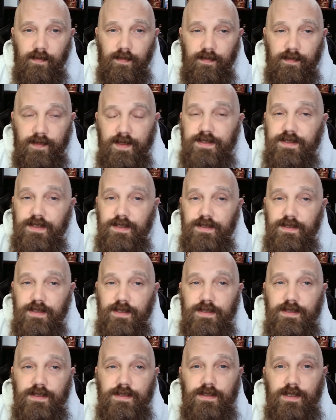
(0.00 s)
This
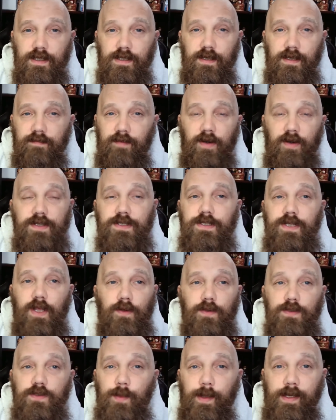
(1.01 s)
is a very
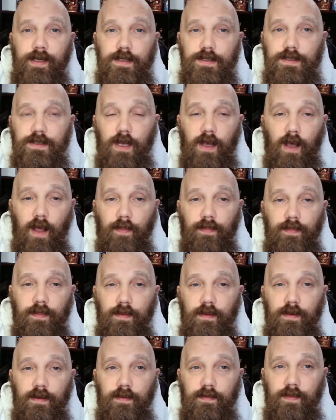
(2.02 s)
subtle sweetness
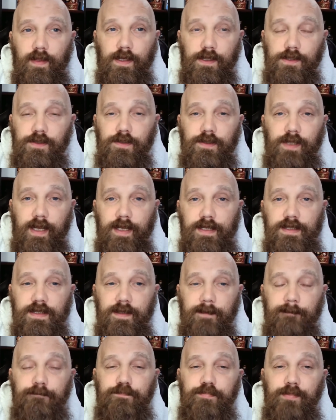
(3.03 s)
on the initial
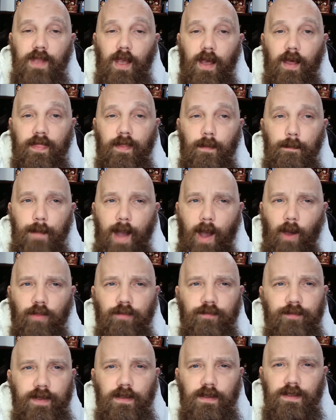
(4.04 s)
taste. The
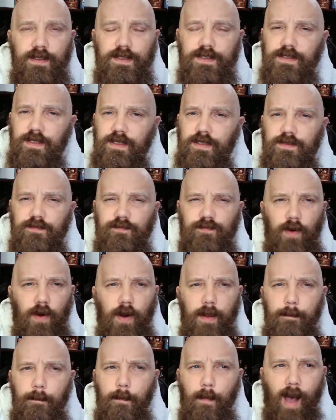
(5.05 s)
mouthfeel is
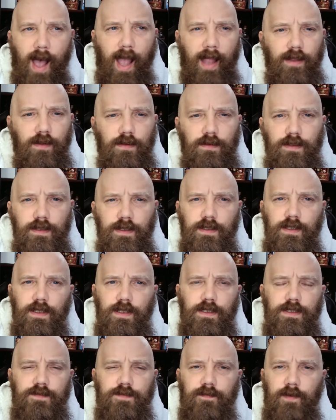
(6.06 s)
very mild.
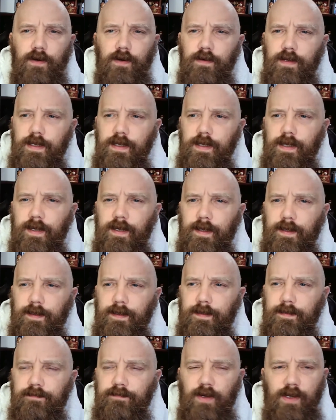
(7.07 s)
It's very
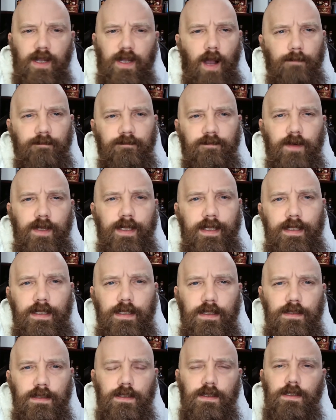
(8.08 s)

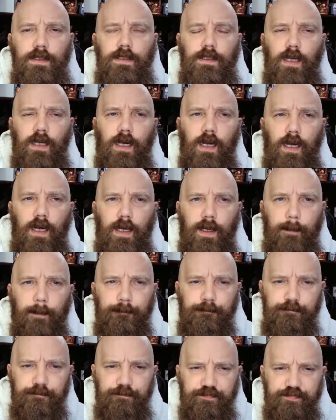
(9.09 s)
comforting.
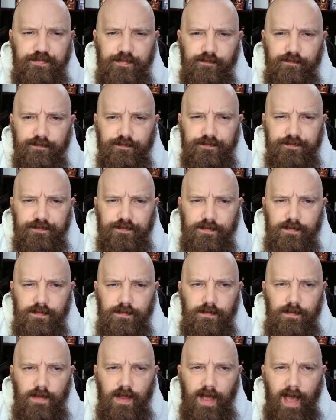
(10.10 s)

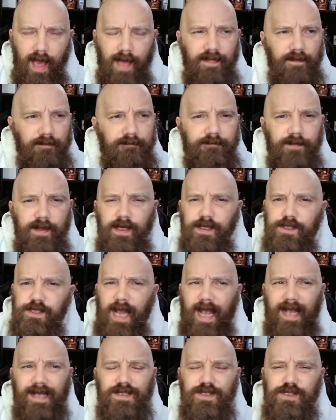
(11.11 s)
And the finish
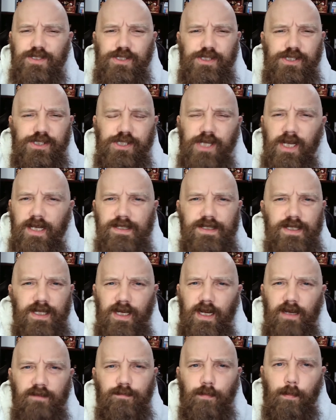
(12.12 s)
has just
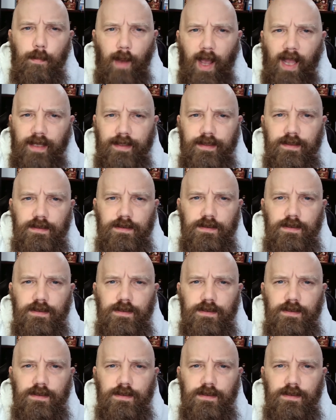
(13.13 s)
enough bite